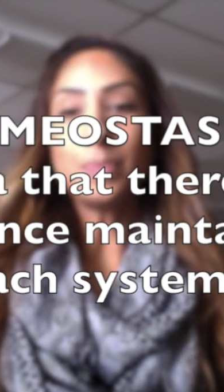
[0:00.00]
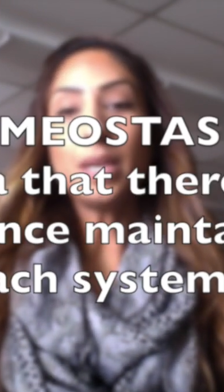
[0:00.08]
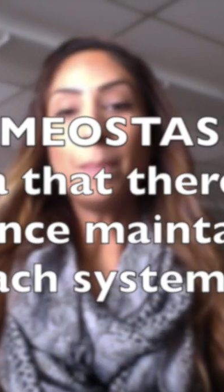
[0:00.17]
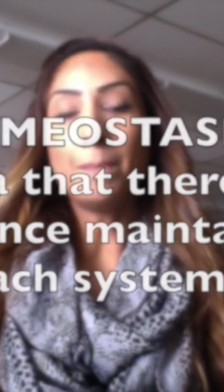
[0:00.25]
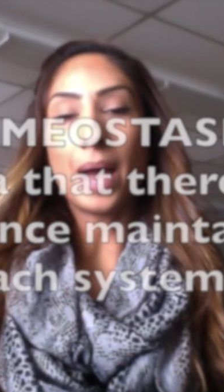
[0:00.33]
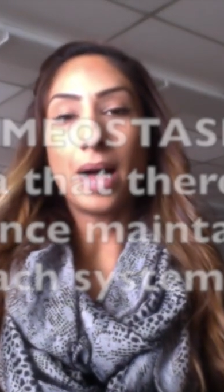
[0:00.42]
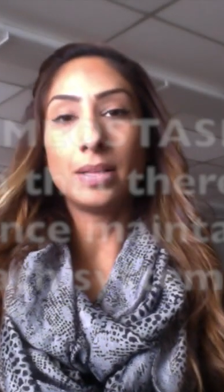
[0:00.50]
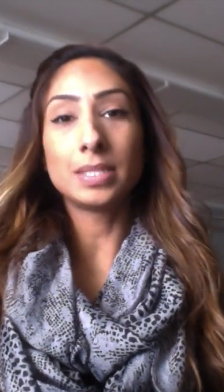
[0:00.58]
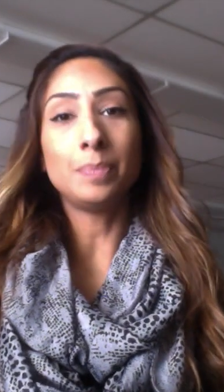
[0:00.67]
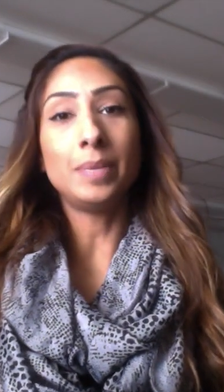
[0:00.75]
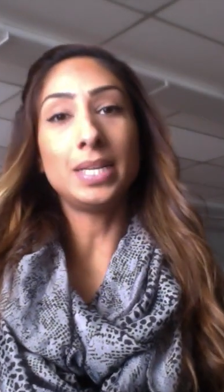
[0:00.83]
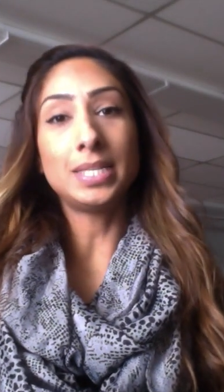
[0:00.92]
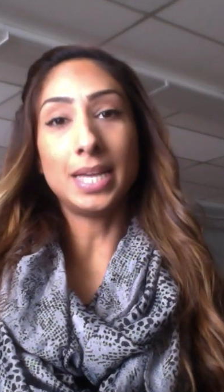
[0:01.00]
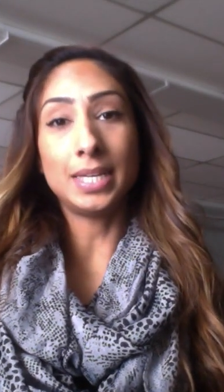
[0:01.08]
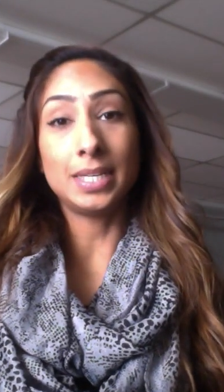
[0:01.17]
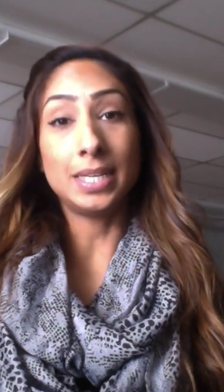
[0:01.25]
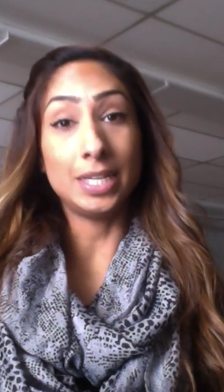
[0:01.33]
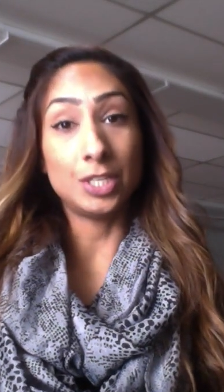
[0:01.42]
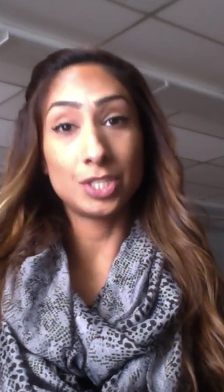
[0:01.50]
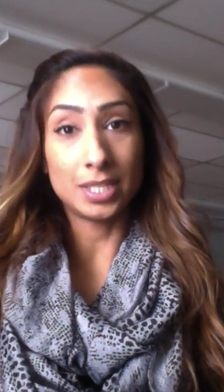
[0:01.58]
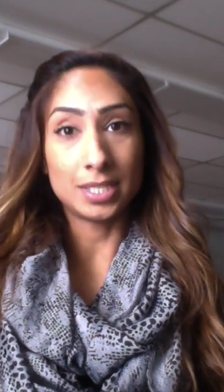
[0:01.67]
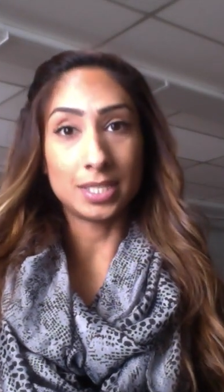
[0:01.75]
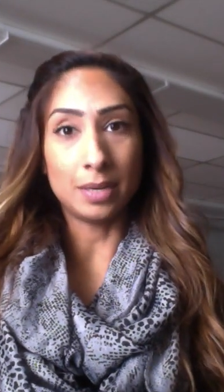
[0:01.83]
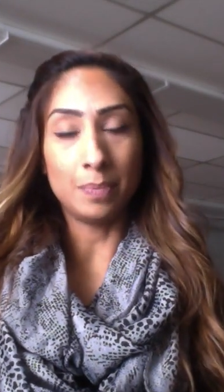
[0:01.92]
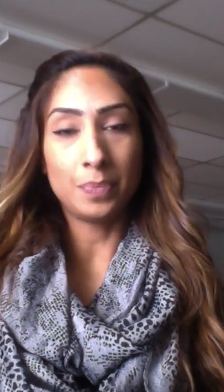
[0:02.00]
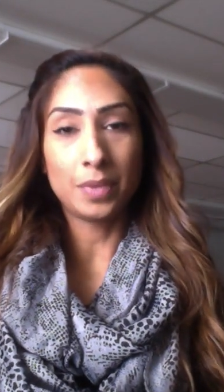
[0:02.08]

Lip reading: be a balance maintained in each system.